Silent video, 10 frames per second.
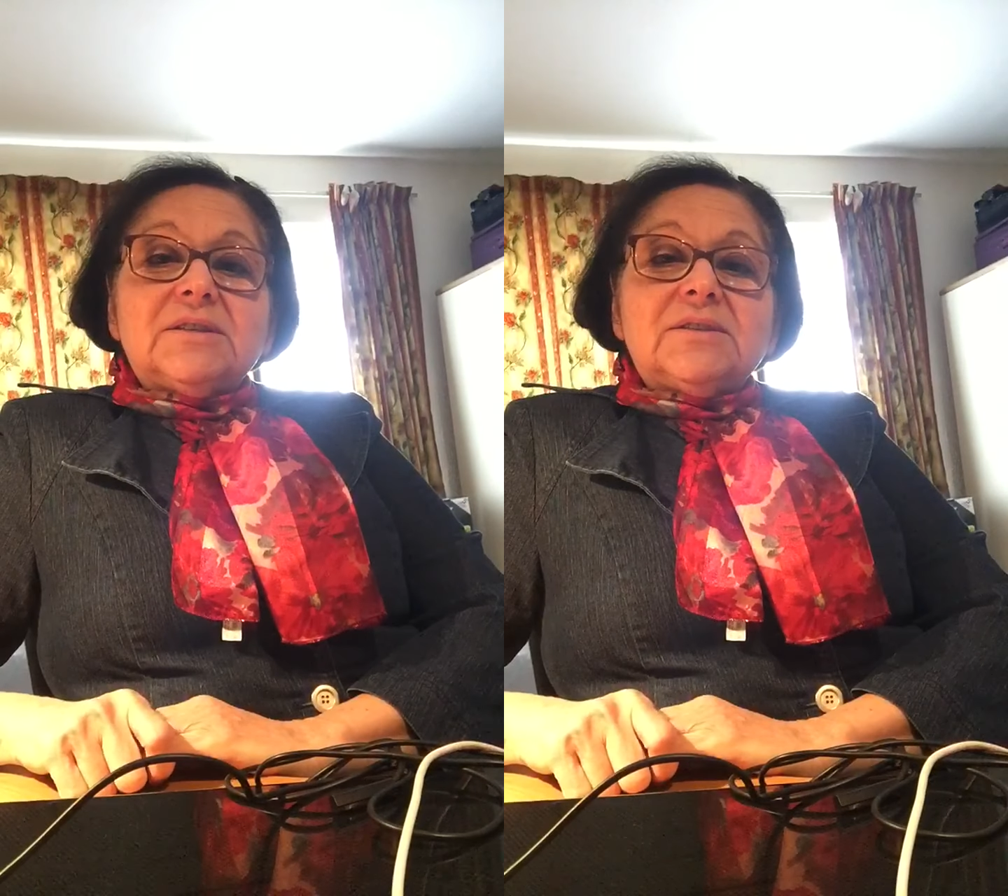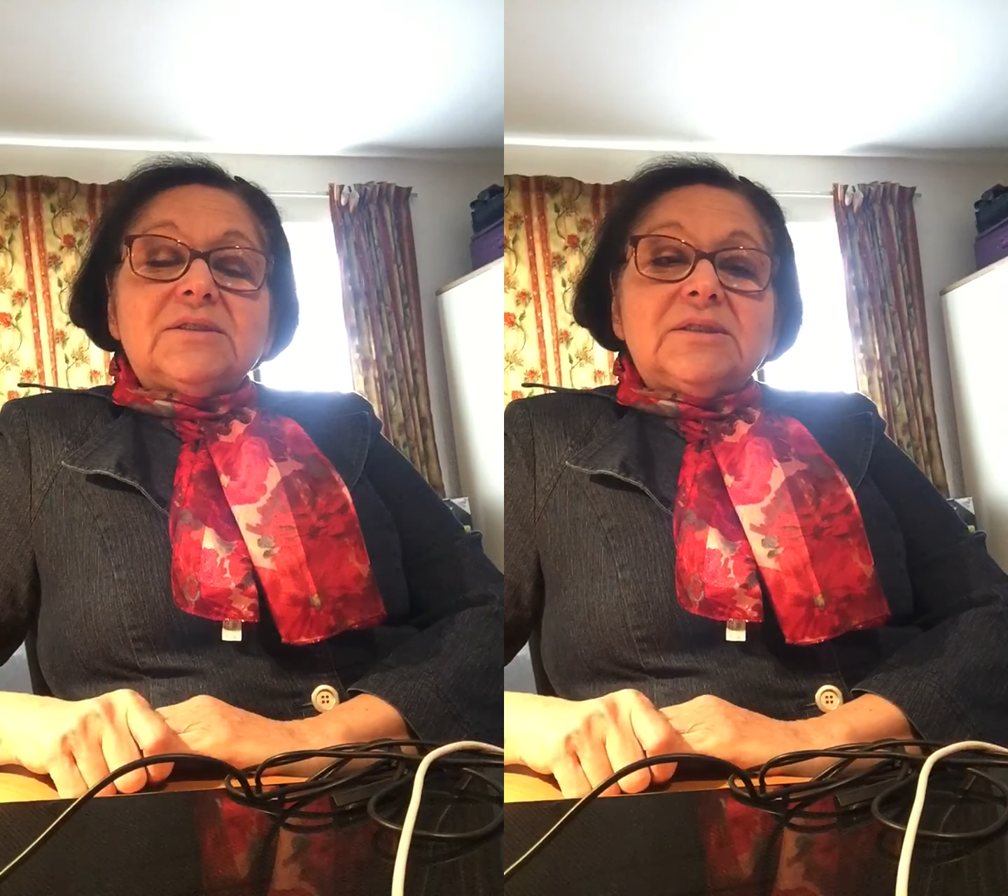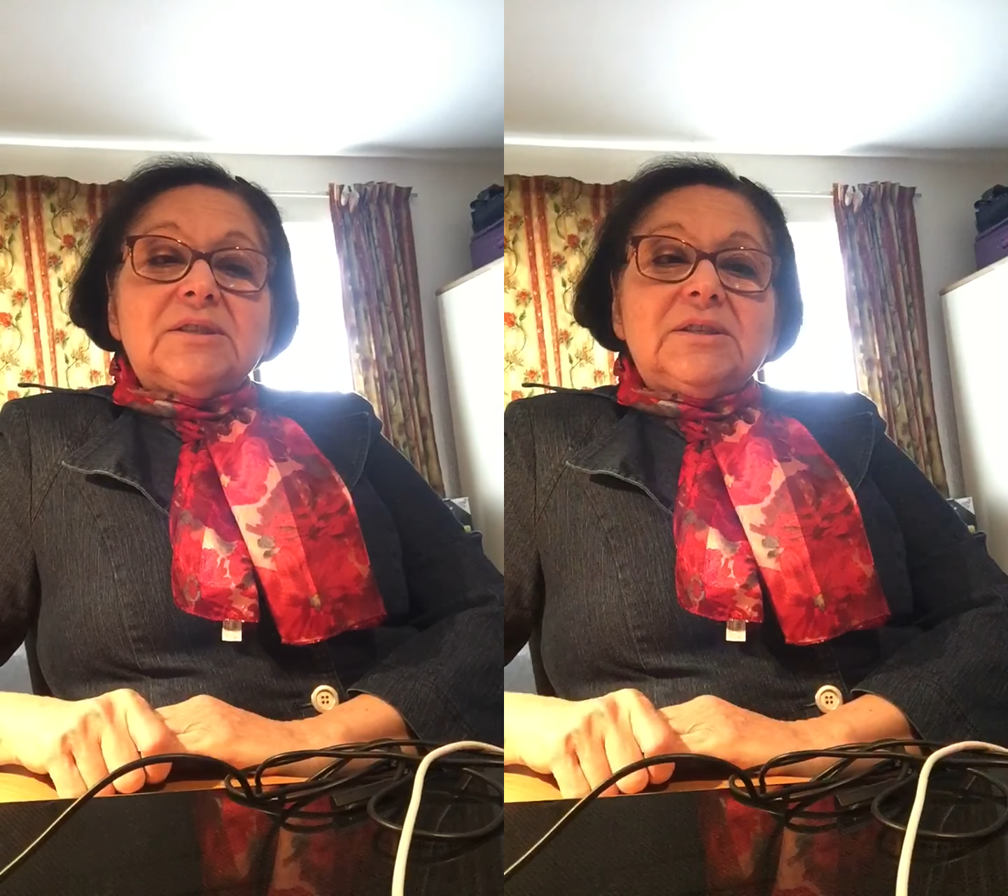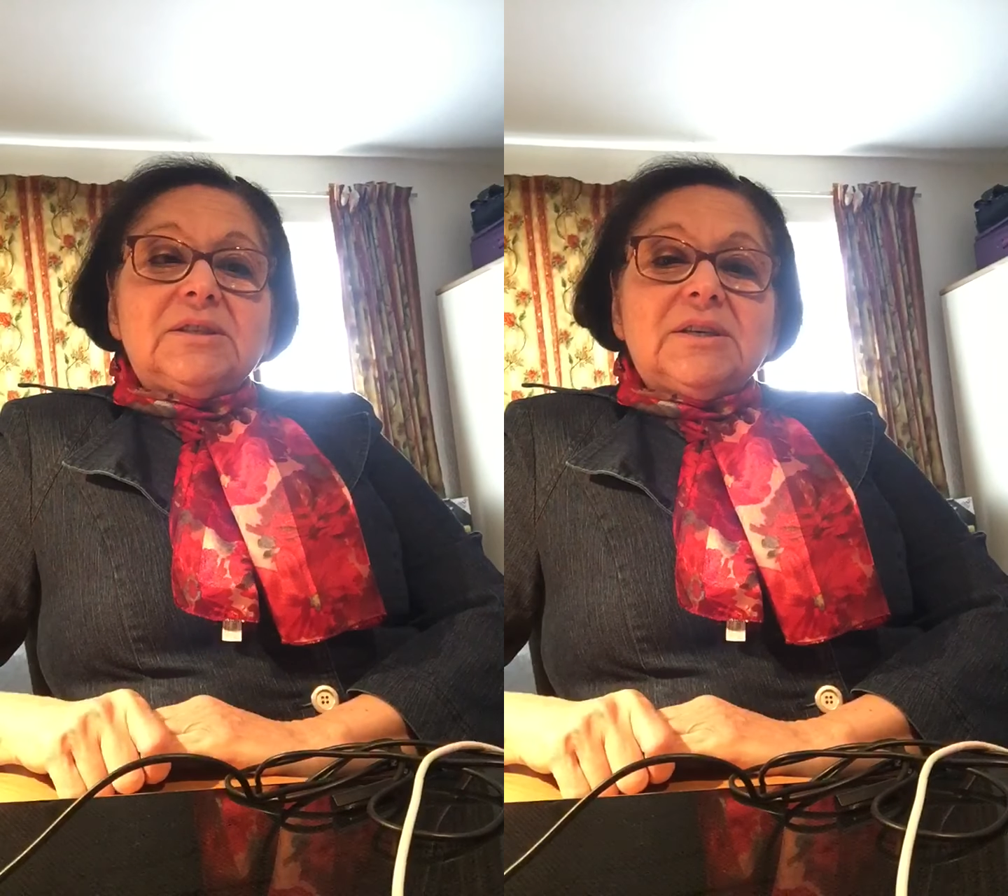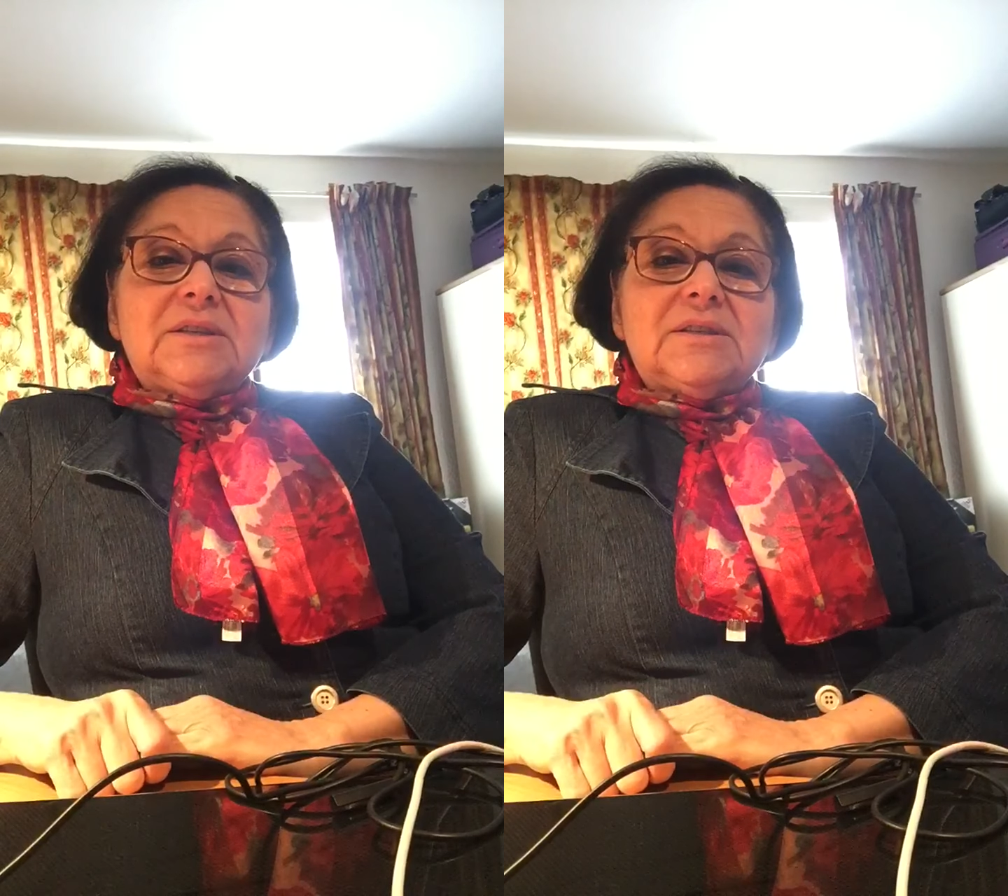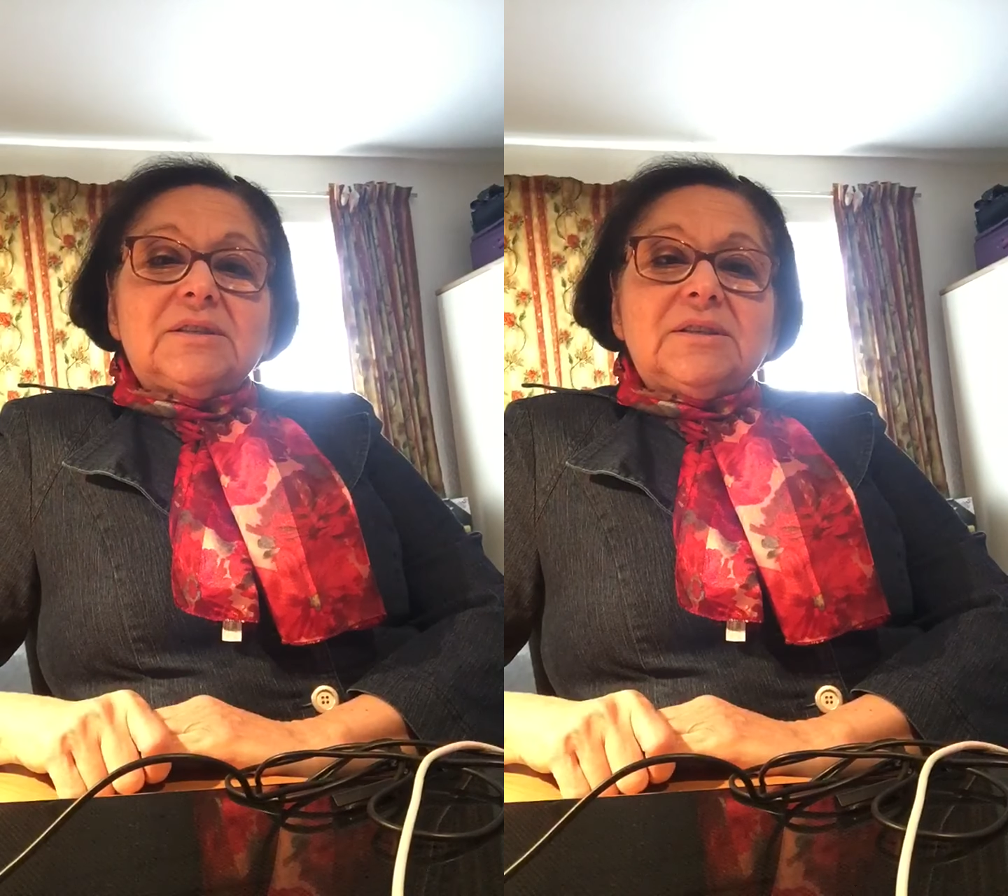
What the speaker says: to see that